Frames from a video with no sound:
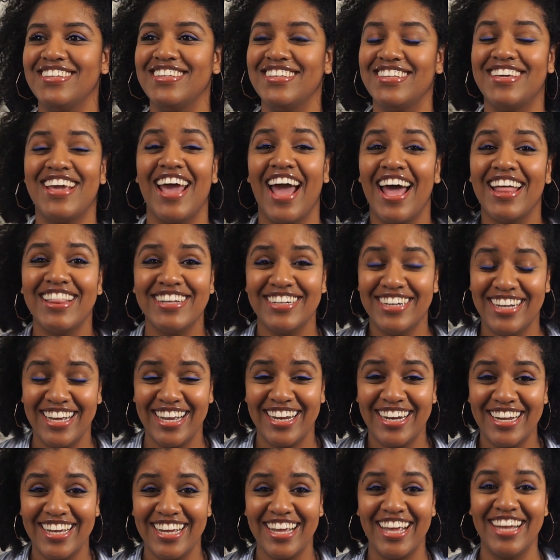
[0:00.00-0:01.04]
gather
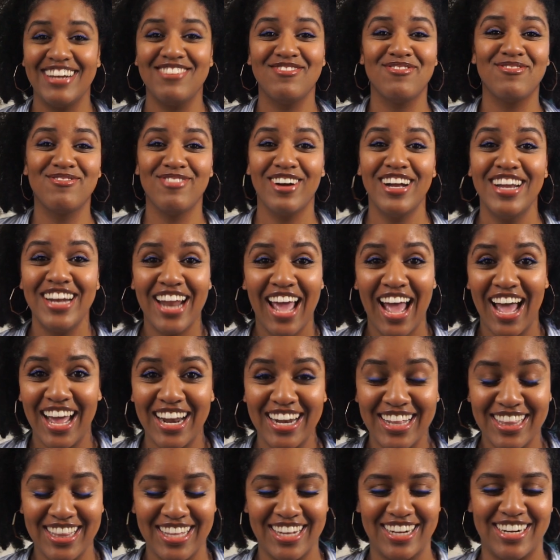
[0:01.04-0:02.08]
Hannah and run
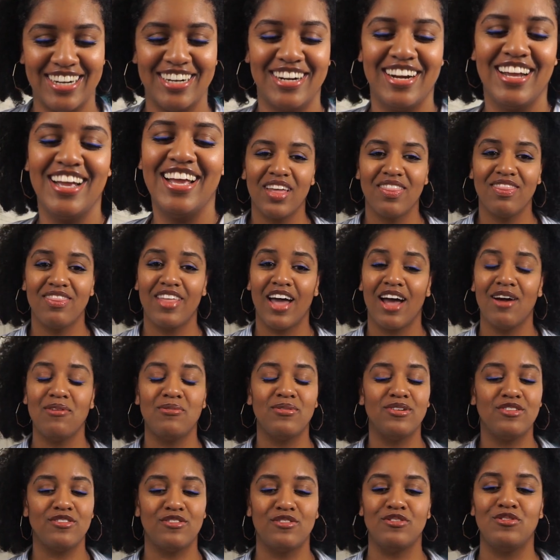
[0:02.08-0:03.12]
out of there. That
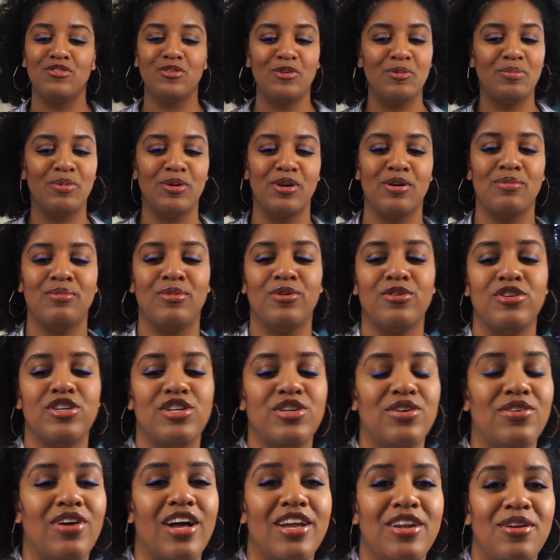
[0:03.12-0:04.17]
was super
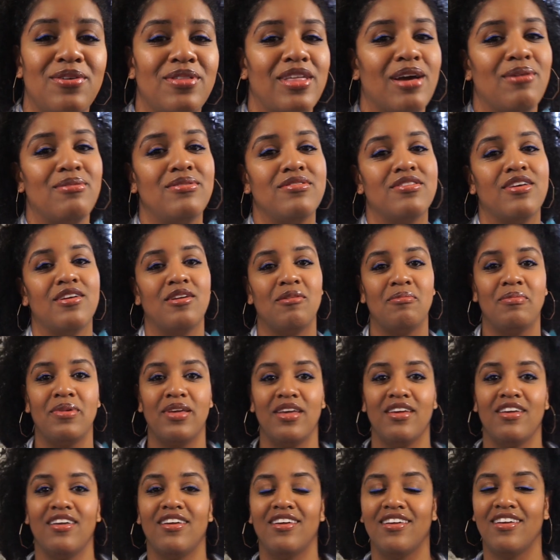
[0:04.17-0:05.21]
emotional. I knew that was gonna
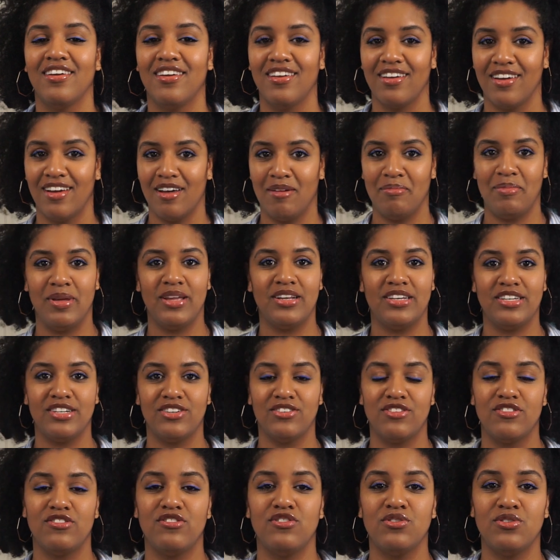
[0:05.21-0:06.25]
be a big
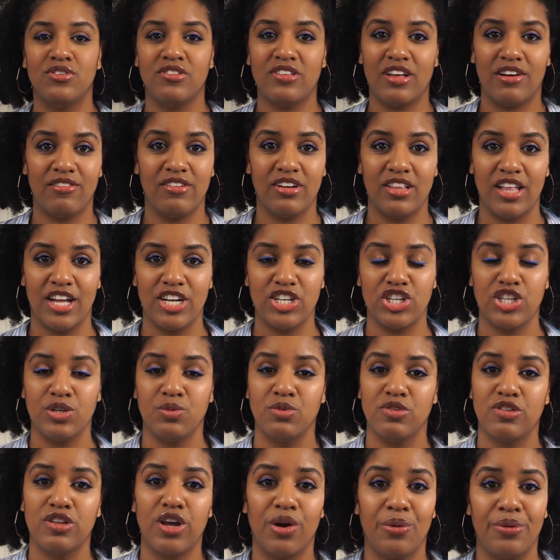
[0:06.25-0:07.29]
deal as soon as I realized she
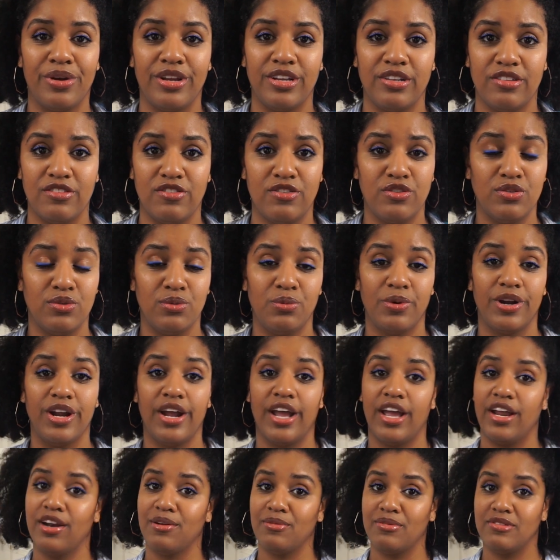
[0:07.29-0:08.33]
was going to where
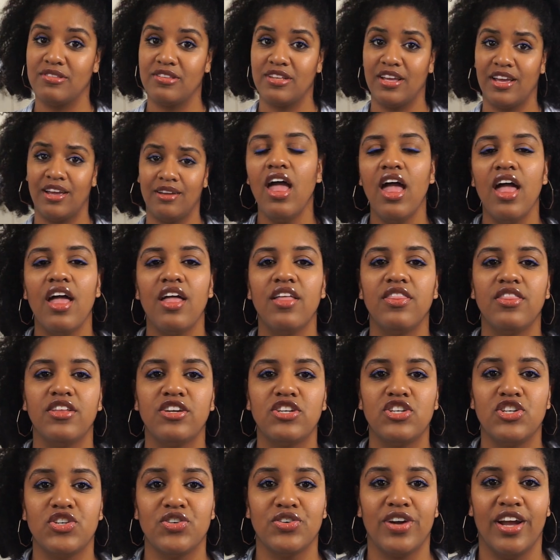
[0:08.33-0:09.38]
Hannah was staying. The
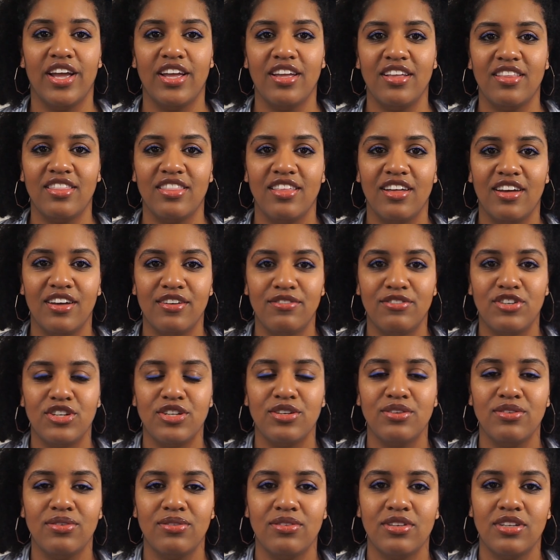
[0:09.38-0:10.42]
strength of
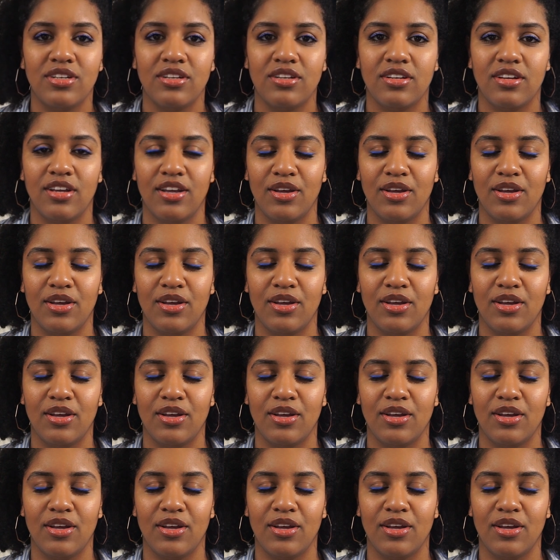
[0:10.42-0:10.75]
June.